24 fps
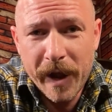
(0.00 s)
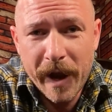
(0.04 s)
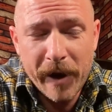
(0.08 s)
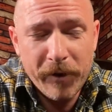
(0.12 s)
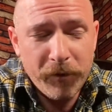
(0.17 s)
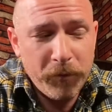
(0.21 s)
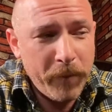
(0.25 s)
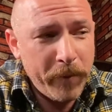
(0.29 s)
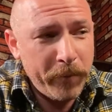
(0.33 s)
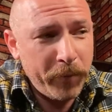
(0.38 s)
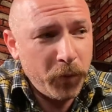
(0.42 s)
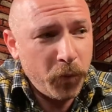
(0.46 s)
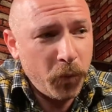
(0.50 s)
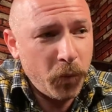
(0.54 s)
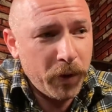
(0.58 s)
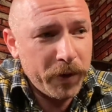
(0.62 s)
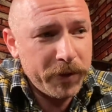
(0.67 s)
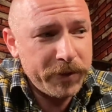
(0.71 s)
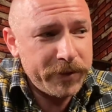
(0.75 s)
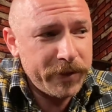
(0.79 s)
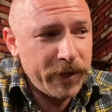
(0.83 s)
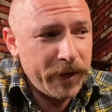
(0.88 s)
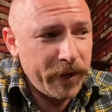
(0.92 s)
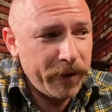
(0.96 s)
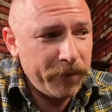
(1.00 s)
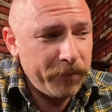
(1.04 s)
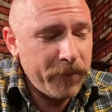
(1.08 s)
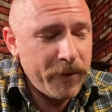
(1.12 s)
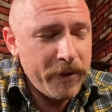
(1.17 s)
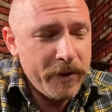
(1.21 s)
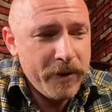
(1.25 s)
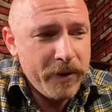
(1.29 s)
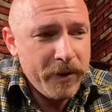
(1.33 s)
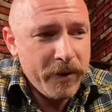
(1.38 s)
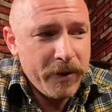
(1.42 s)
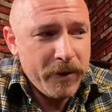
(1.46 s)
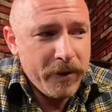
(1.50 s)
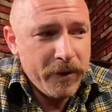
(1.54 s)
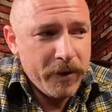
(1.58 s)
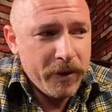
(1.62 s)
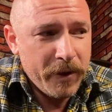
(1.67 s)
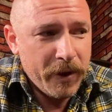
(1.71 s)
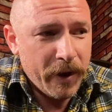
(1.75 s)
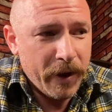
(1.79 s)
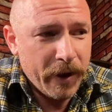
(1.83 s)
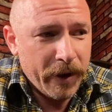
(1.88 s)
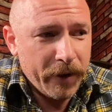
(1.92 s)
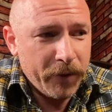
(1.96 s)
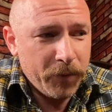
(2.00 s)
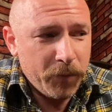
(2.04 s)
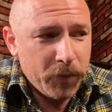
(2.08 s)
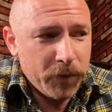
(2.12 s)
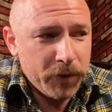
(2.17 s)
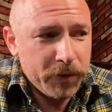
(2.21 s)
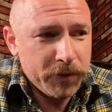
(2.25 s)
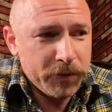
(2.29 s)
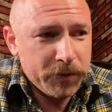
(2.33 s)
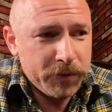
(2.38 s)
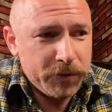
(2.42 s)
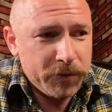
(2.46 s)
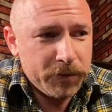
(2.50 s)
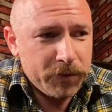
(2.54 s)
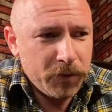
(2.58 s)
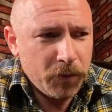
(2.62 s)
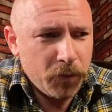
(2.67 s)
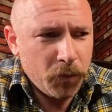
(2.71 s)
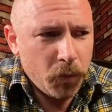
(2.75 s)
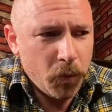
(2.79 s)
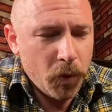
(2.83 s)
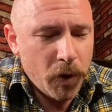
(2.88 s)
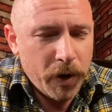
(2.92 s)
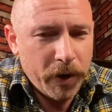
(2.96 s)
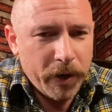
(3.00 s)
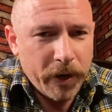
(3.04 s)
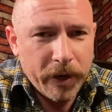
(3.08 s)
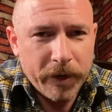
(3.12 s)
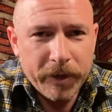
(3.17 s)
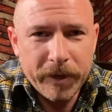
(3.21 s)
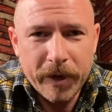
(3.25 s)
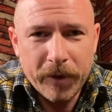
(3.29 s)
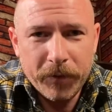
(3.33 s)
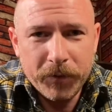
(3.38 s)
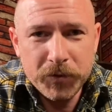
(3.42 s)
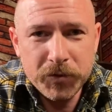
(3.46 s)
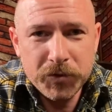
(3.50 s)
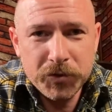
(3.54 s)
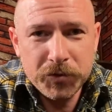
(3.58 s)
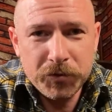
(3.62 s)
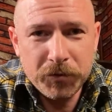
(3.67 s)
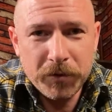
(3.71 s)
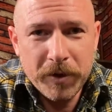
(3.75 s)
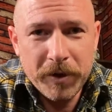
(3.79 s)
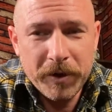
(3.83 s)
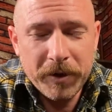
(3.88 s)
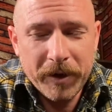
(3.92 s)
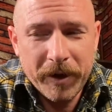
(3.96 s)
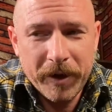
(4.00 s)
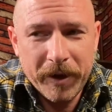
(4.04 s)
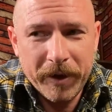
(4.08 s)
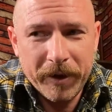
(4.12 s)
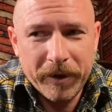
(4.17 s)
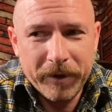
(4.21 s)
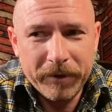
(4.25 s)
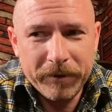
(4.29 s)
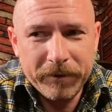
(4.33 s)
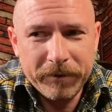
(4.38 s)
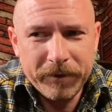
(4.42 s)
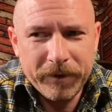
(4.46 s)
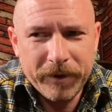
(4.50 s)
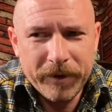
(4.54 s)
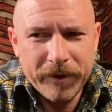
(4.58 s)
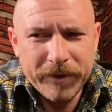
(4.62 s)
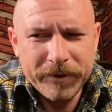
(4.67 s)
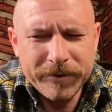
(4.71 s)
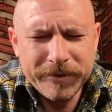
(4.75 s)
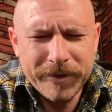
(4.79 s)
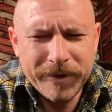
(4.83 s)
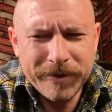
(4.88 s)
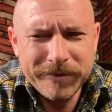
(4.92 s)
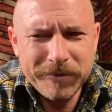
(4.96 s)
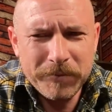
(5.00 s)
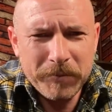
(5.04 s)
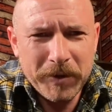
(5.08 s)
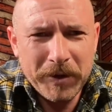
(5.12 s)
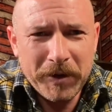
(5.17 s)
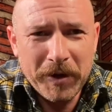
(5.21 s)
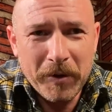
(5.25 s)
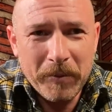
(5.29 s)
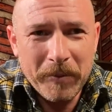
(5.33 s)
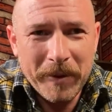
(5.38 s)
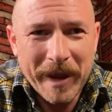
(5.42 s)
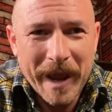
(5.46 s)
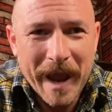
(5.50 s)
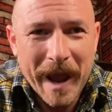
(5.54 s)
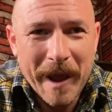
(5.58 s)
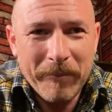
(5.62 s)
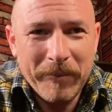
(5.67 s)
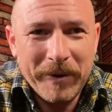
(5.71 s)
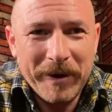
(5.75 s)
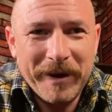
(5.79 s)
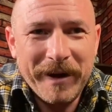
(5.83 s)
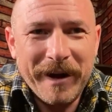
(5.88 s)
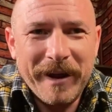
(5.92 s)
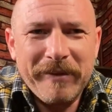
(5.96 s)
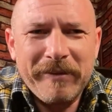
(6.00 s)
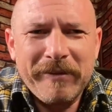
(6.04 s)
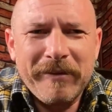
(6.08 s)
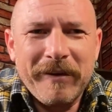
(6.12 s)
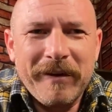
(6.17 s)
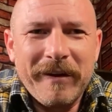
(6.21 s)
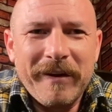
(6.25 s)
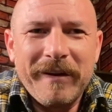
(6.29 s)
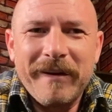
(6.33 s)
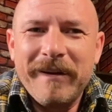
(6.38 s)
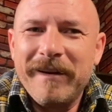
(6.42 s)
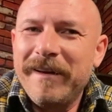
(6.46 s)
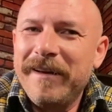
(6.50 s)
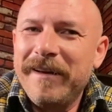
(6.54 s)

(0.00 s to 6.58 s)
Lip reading: I remember one time I was walking down the street and I saw somebody coming at me, and I thought,